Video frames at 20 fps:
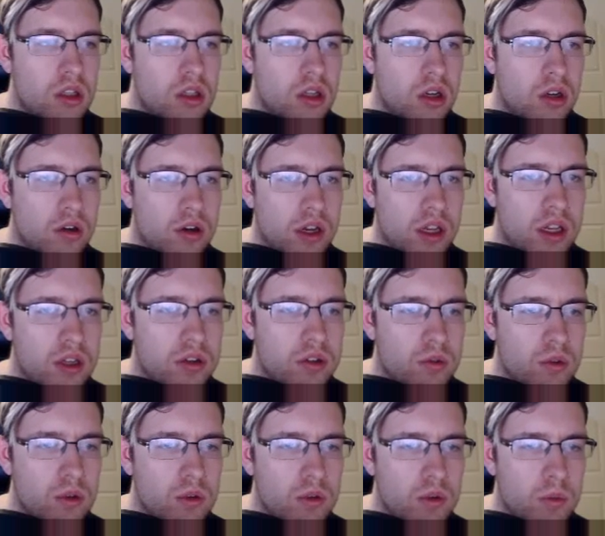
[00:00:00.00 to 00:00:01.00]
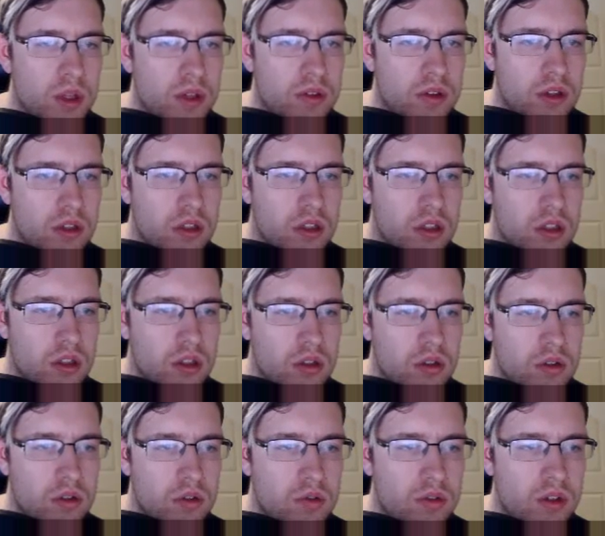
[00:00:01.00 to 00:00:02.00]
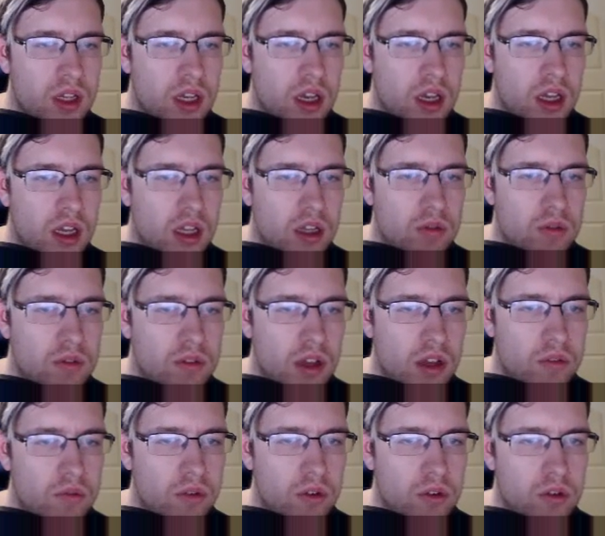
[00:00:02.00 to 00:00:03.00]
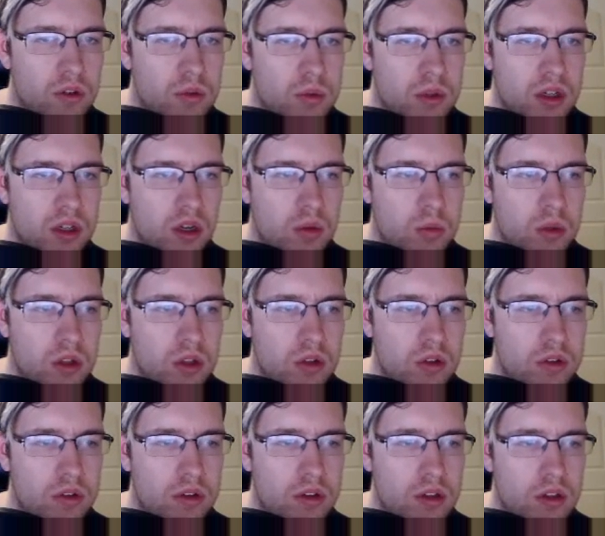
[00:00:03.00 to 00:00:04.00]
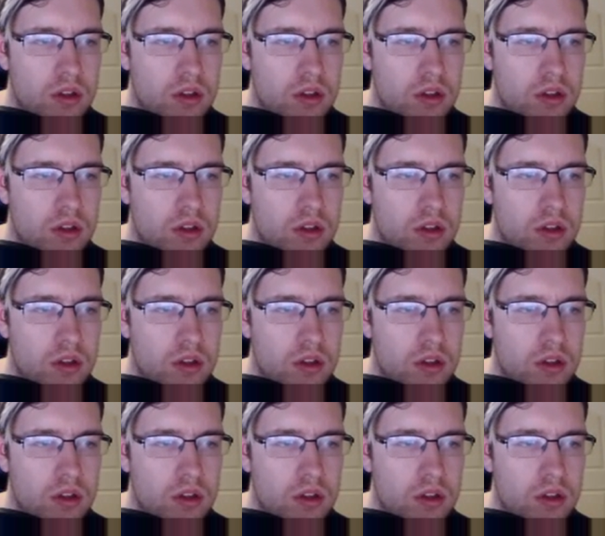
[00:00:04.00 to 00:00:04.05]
Alright, so what are we missing? We've got 4 super combos.